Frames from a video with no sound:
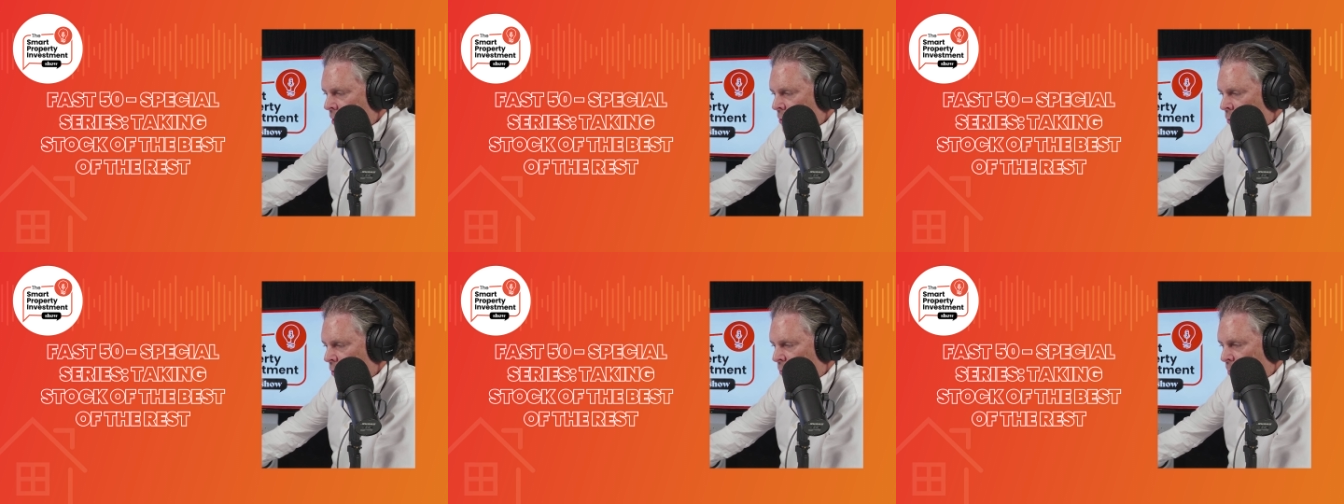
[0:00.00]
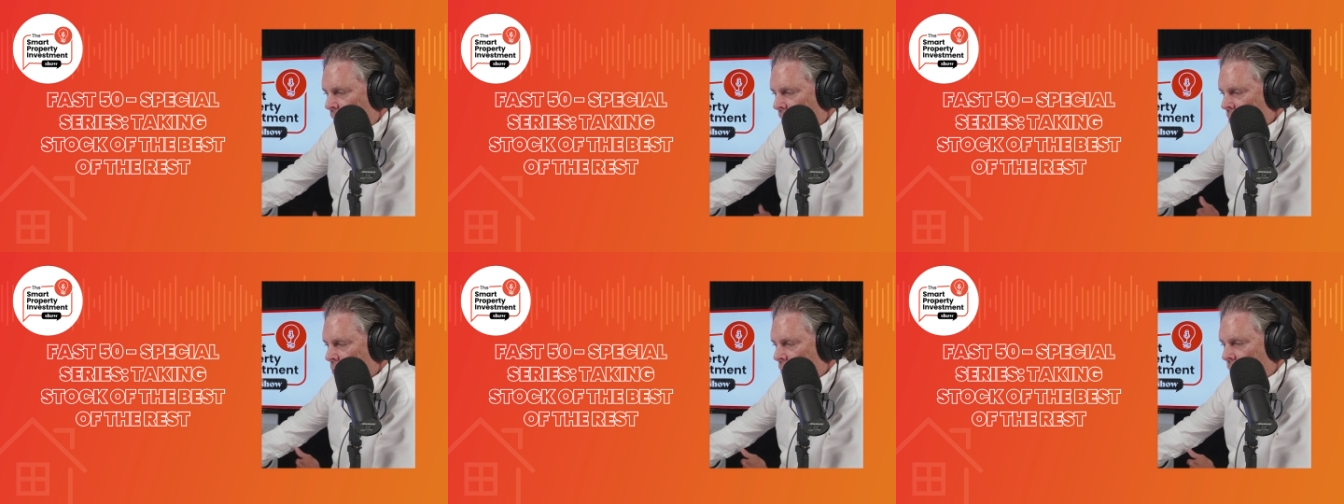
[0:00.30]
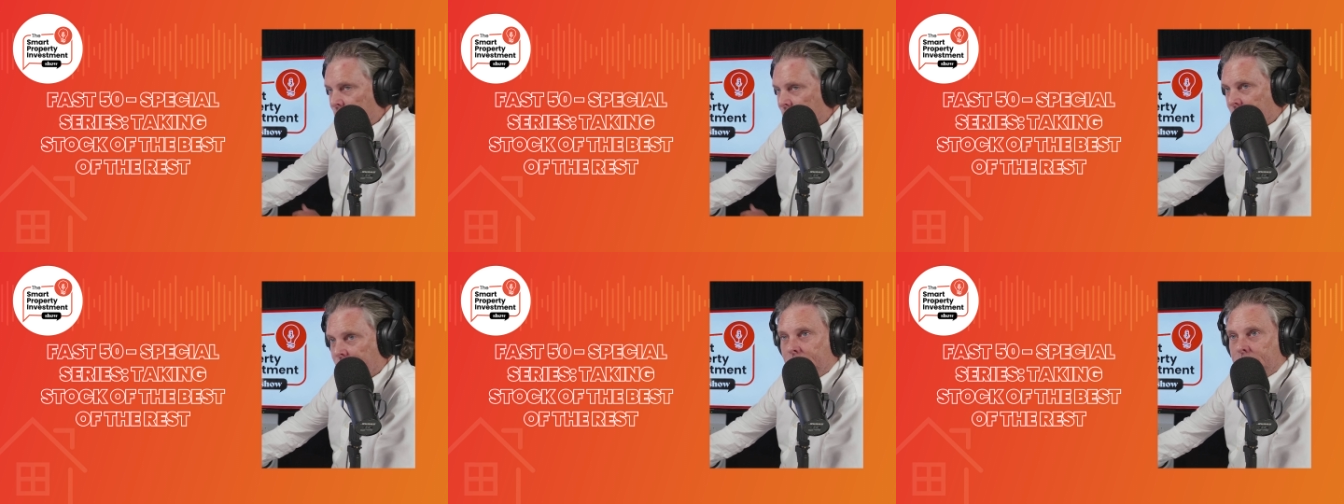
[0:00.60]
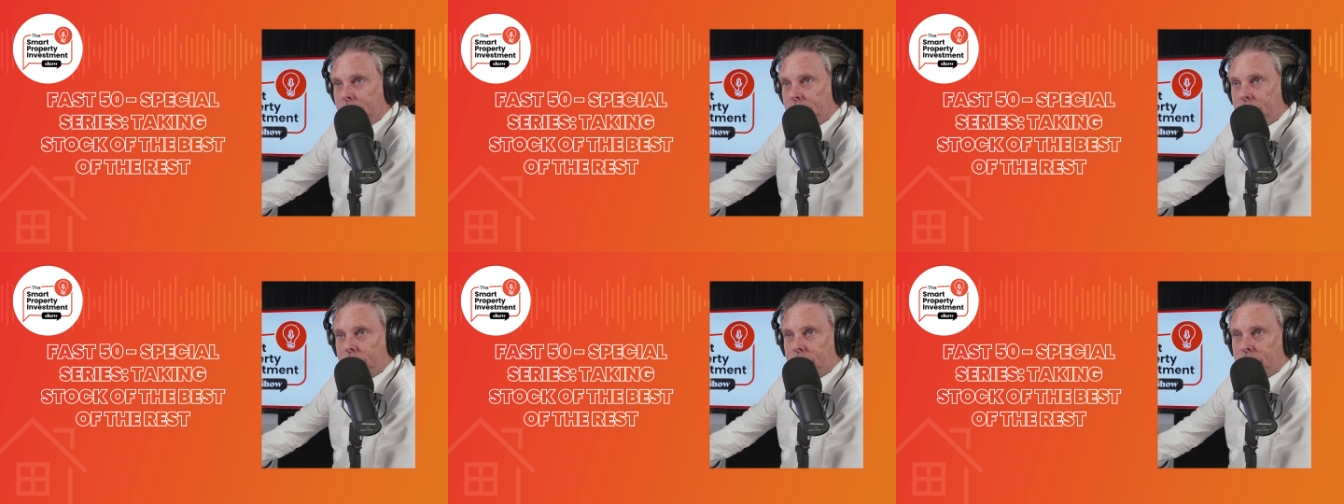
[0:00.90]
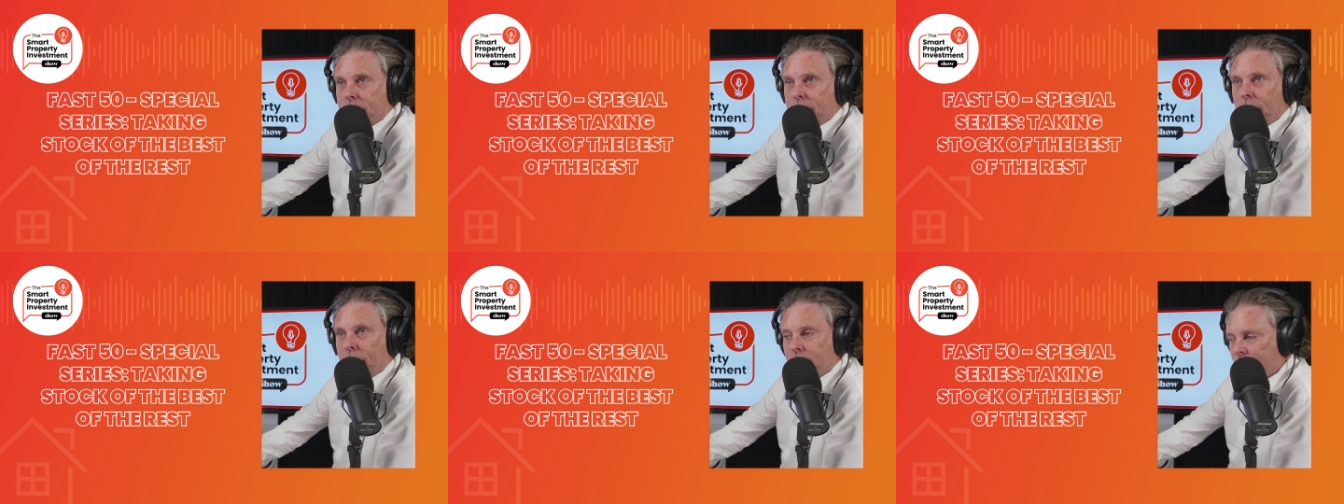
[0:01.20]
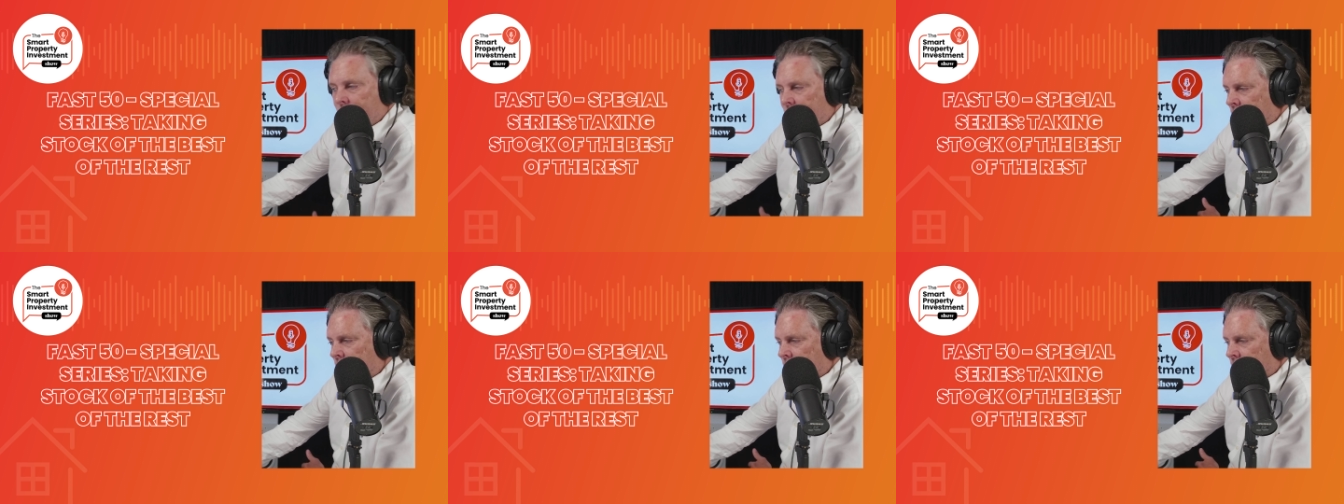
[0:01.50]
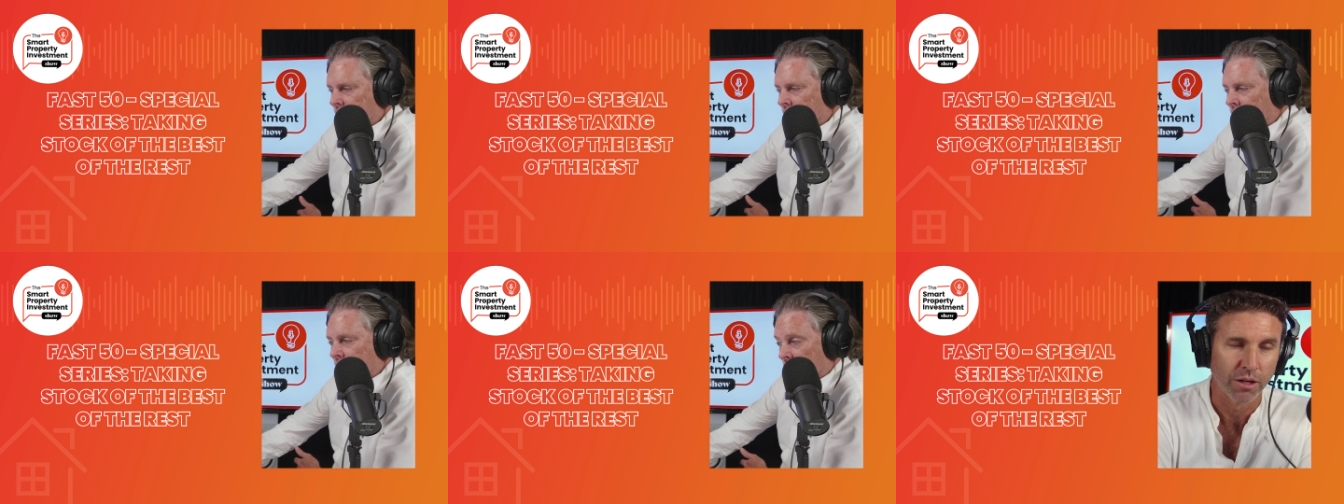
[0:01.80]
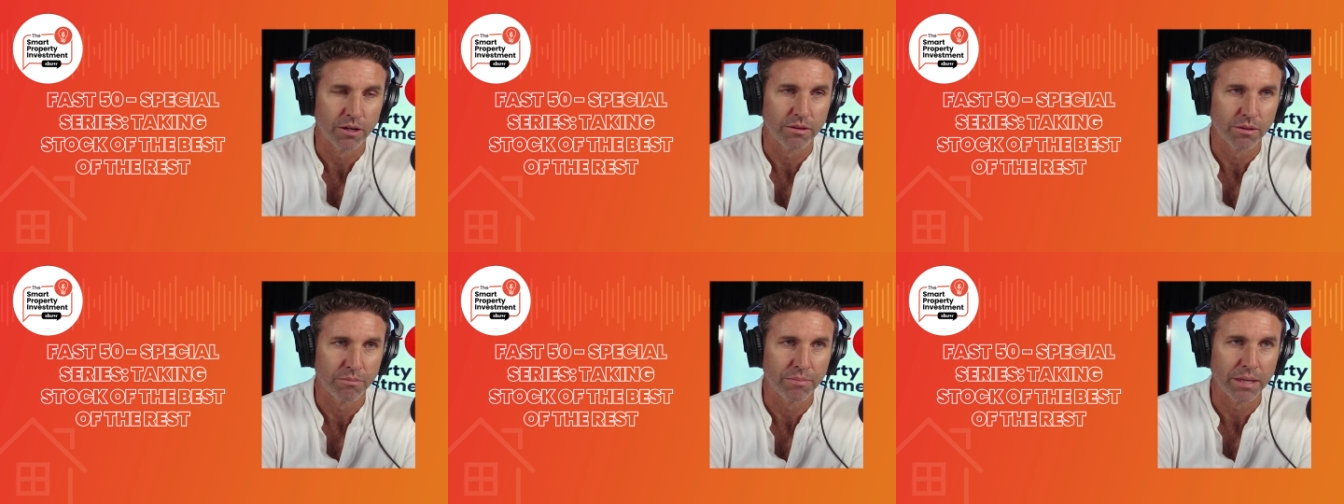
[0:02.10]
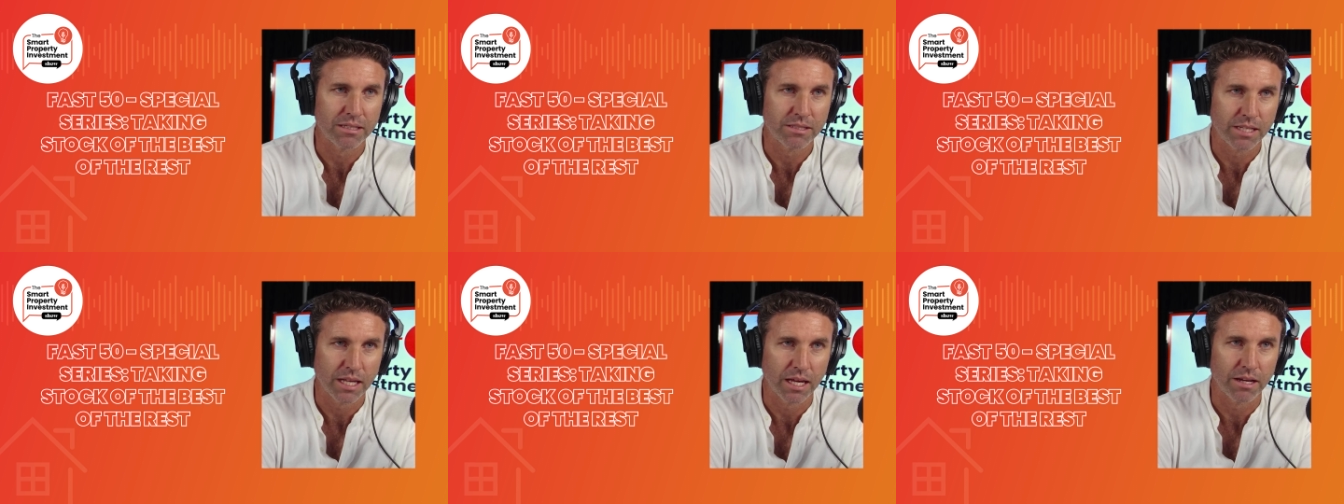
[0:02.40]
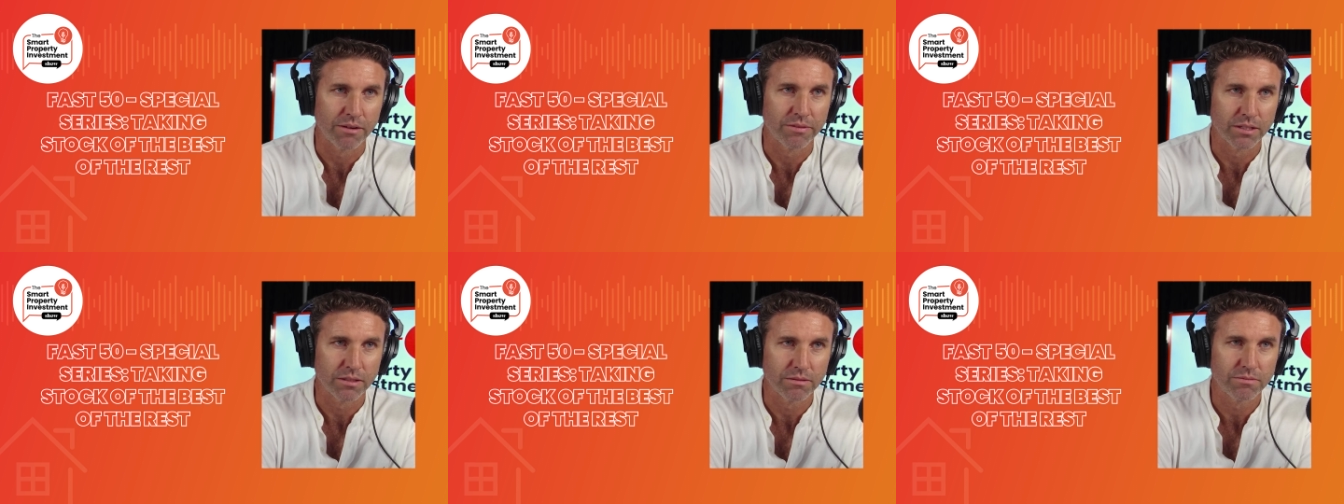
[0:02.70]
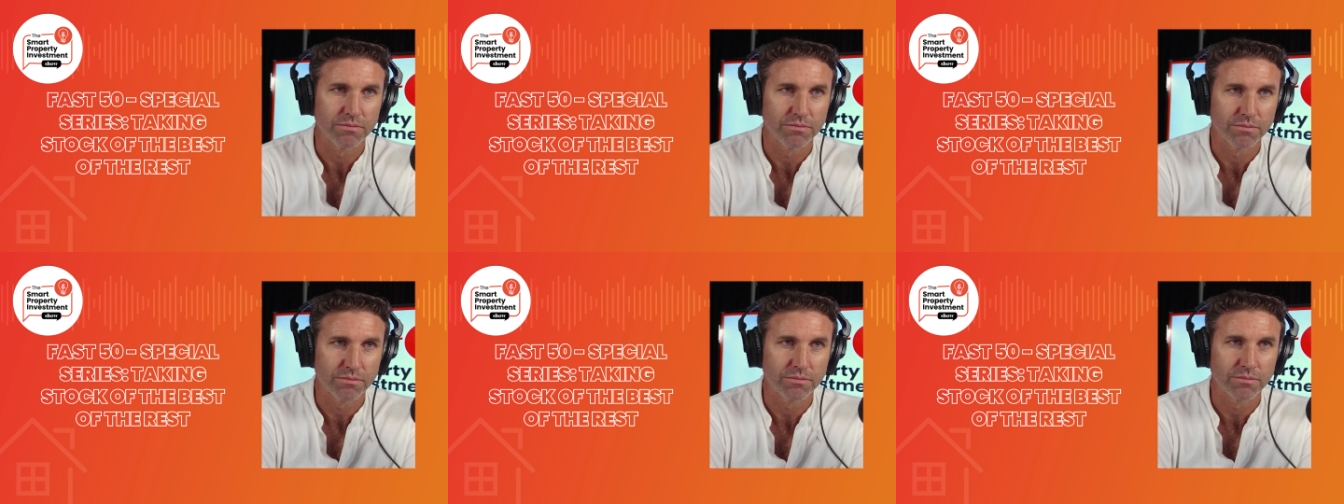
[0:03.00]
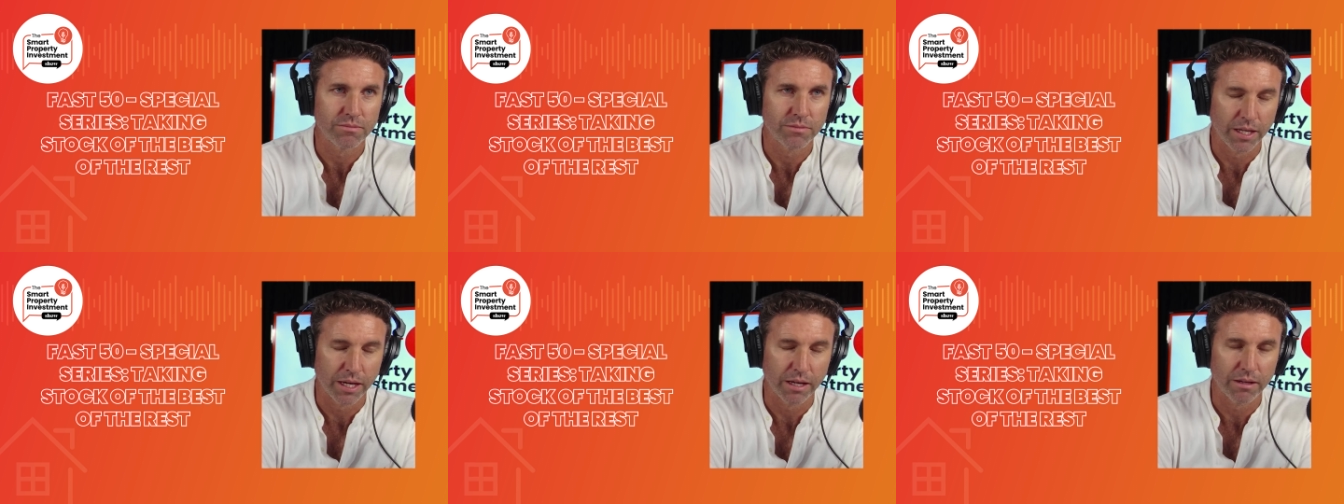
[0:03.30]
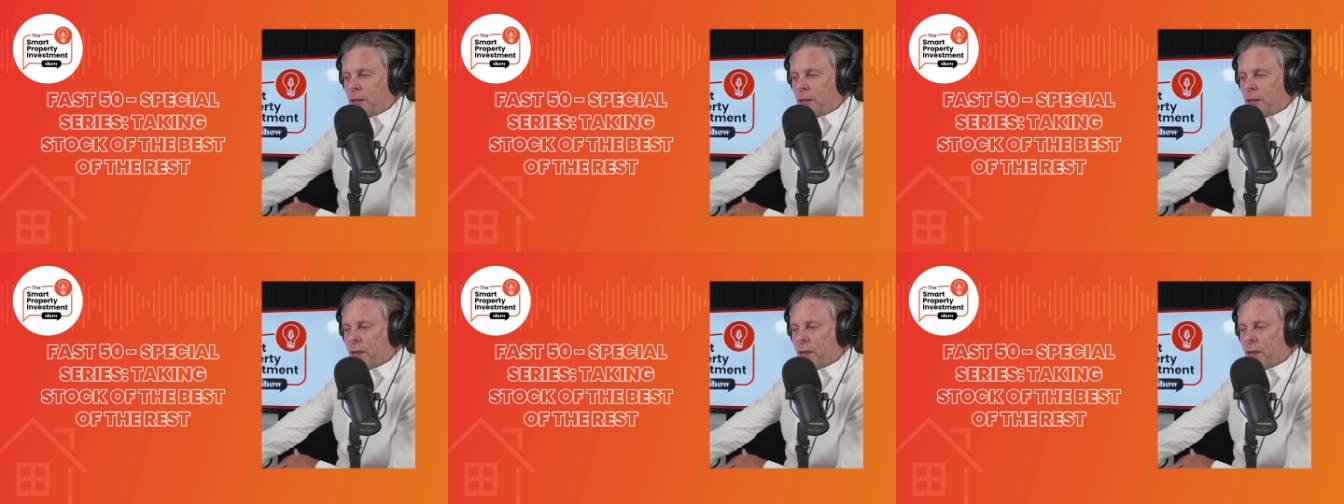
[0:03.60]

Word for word: last twelve months three percent. Yeah. So it's we again, it's about it. timing it.